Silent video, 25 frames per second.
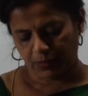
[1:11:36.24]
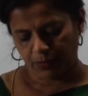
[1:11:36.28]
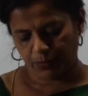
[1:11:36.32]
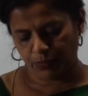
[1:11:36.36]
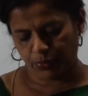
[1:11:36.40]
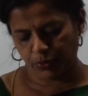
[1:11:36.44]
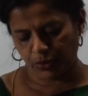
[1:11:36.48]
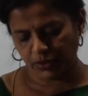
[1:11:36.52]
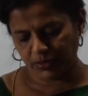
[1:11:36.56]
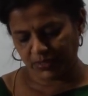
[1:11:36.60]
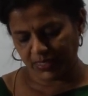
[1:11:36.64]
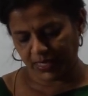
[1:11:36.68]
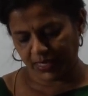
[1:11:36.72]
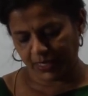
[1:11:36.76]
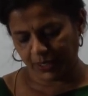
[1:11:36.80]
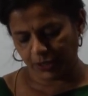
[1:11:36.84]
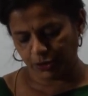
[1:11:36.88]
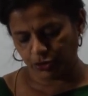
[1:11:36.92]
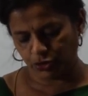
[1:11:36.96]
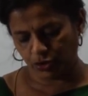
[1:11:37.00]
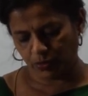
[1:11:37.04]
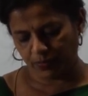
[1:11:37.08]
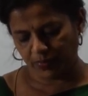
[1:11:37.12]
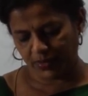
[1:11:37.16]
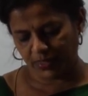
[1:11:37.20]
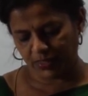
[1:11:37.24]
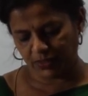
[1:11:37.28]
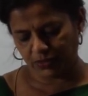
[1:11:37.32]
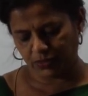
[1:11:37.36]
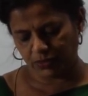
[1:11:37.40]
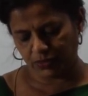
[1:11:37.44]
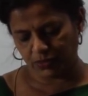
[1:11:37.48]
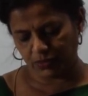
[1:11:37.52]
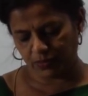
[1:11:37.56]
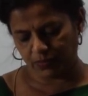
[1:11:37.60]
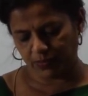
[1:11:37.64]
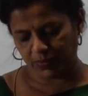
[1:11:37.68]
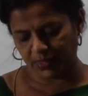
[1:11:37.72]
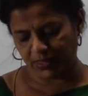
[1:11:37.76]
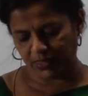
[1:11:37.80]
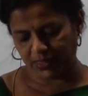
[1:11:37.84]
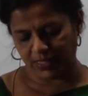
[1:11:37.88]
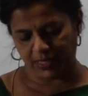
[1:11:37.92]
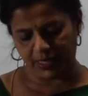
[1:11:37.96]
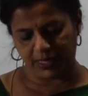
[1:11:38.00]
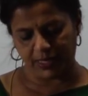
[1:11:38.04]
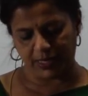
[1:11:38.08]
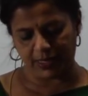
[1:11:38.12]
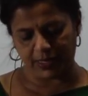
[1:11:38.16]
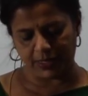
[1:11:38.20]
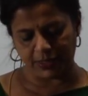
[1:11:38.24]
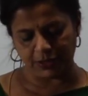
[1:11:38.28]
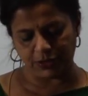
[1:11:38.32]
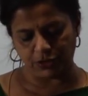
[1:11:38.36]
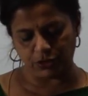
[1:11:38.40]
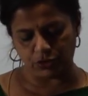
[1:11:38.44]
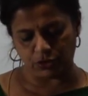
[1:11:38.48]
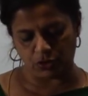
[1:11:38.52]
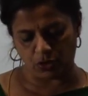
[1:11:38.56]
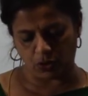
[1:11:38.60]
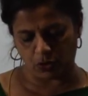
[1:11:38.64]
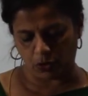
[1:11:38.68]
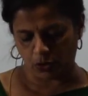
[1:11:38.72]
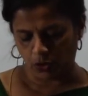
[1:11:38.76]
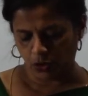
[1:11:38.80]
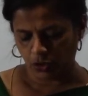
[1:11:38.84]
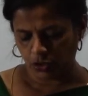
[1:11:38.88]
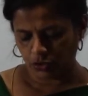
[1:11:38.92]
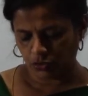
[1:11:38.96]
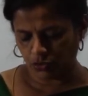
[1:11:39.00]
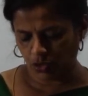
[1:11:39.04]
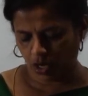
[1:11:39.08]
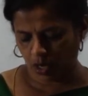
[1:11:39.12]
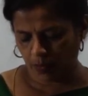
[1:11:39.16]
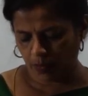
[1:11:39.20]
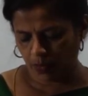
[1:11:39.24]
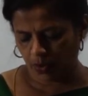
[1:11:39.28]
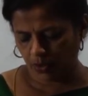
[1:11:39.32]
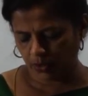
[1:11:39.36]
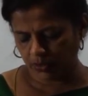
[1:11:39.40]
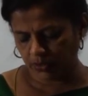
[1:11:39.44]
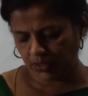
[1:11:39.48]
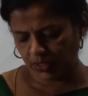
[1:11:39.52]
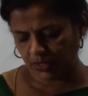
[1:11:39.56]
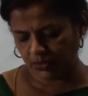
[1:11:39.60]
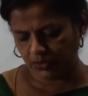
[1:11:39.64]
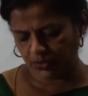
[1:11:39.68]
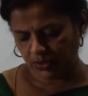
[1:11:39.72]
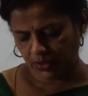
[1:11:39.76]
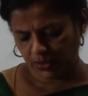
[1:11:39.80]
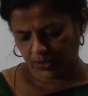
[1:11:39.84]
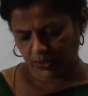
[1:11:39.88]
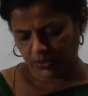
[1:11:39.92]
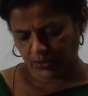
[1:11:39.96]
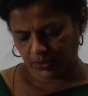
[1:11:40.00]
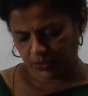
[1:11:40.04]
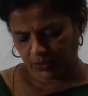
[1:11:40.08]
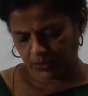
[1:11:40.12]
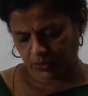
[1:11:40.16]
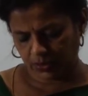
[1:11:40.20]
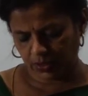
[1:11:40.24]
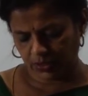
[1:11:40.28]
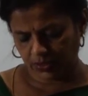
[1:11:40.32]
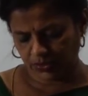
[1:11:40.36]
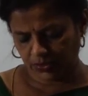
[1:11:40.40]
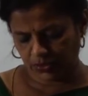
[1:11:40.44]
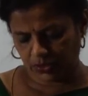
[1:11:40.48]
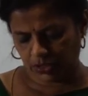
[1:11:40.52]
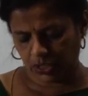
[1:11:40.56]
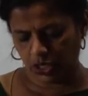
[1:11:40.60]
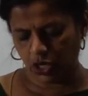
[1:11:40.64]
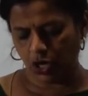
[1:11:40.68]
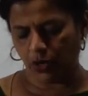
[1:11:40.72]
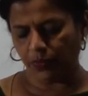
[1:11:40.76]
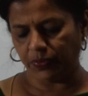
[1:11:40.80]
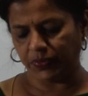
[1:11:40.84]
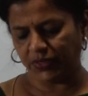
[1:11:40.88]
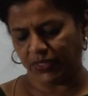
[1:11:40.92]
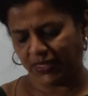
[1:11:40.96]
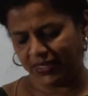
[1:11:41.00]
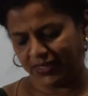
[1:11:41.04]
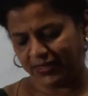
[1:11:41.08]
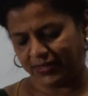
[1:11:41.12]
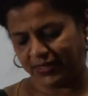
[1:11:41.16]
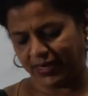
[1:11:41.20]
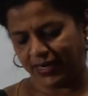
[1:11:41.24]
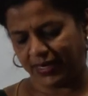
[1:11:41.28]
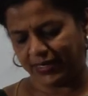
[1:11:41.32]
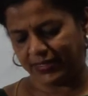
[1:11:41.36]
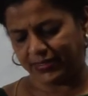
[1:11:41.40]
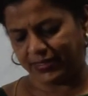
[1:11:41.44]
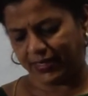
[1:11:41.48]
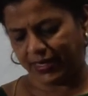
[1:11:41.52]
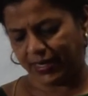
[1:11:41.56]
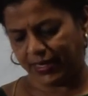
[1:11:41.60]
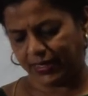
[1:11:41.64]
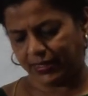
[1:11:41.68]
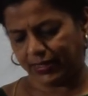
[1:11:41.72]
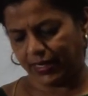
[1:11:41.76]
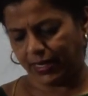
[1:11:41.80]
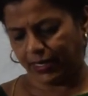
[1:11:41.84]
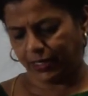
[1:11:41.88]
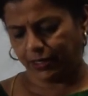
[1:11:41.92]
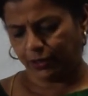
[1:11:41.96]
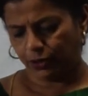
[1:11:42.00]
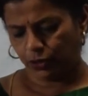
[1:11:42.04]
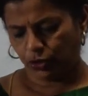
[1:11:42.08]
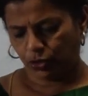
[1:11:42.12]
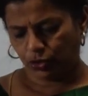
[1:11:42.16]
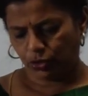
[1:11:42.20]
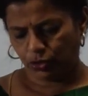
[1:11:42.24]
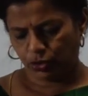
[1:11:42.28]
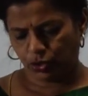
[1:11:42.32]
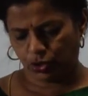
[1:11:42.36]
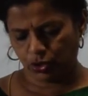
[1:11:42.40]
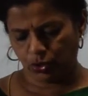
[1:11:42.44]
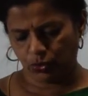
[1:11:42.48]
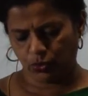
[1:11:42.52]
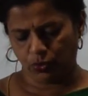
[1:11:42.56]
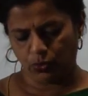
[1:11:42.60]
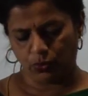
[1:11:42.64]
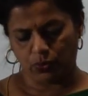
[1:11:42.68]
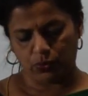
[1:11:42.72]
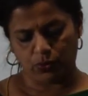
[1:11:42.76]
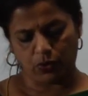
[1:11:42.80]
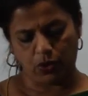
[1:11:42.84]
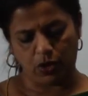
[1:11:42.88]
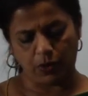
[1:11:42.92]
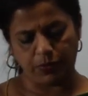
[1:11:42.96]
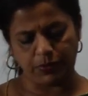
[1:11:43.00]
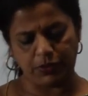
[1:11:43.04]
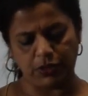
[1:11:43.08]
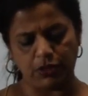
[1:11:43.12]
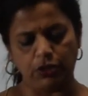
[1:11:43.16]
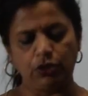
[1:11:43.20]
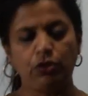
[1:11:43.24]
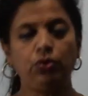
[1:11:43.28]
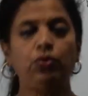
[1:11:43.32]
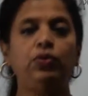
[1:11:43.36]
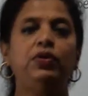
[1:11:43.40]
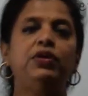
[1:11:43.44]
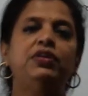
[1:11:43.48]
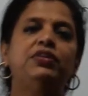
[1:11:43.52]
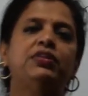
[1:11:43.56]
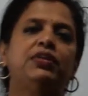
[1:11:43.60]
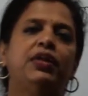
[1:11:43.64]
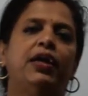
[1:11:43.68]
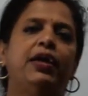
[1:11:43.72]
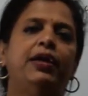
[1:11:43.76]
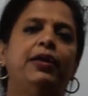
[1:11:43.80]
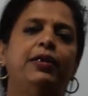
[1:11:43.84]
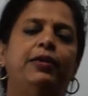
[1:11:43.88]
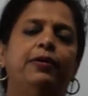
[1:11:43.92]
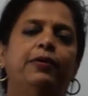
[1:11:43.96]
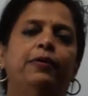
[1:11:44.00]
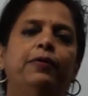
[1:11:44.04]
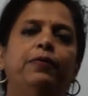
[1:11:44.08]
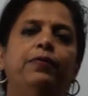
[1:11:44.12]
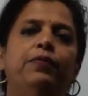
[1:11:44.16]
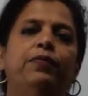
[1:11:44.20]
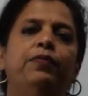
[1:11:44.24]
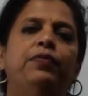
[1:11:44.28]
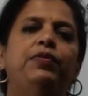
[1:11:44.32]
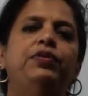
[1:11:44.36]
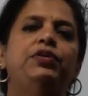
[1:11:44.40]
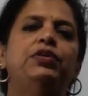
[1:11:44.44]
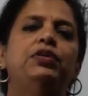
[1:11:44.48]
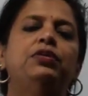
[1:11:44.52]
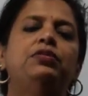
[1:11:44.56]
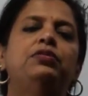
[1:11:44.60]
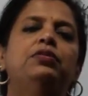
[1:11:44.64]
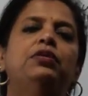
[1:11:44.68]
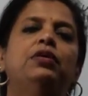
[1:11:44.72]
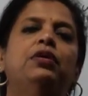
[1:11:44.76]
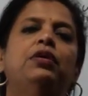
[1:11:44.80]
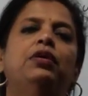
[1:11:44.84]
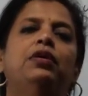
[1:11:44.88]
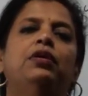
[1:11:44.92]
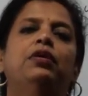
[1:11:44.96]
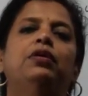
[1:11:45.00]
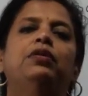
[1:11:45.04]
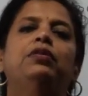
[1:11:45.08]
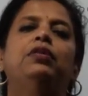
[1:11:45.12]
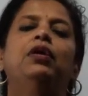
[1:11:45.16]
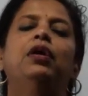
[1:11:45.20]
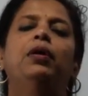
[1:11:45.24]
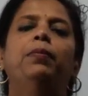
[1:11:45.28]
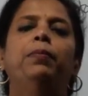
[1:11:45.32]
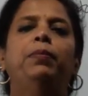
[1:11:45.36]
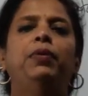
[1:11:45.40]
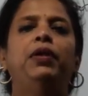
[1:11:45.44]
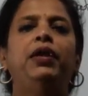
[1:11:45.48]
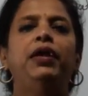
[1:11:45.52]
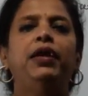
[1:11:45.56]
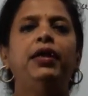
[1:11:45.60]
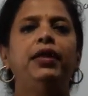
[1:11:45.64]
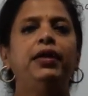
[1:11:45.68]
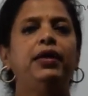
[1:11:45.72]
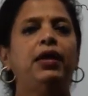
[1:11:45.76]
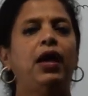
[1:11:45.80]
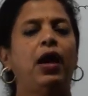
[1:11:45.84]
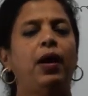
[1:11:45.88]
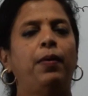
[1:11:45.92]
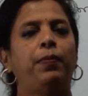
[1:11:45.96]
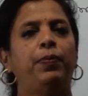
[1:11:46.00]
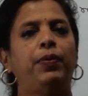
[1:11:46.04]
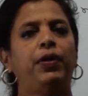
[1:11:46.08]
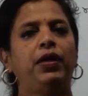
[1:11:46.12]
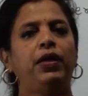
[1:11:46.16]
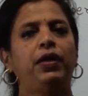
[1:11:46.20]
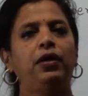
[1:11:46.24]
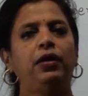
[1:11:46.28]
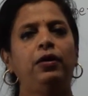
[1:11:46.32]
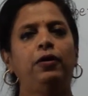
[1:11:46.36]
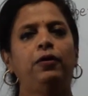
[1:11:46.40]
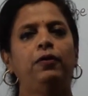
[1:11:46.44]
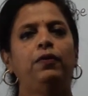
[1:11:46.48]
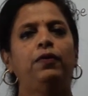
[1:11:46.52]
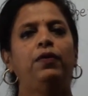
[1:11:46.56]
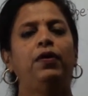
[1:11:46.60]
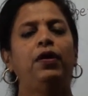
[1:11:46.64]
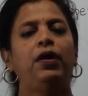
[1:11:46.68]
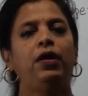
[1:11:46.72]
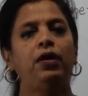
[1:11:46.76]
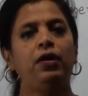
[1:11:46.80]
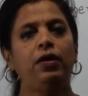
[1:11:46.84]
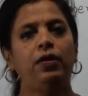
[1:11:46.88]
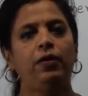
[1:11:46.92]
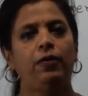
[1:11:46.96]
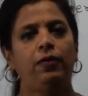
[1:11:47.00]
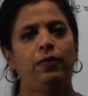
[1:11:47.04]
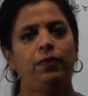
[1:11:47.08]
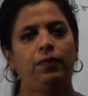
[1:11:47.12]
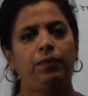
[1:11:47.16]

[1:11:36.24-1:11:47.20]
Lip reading: Both cycles show monthly recurrence is wrong. So among this, the C option is right, saying that option 2 is right, which is the bleeding happening in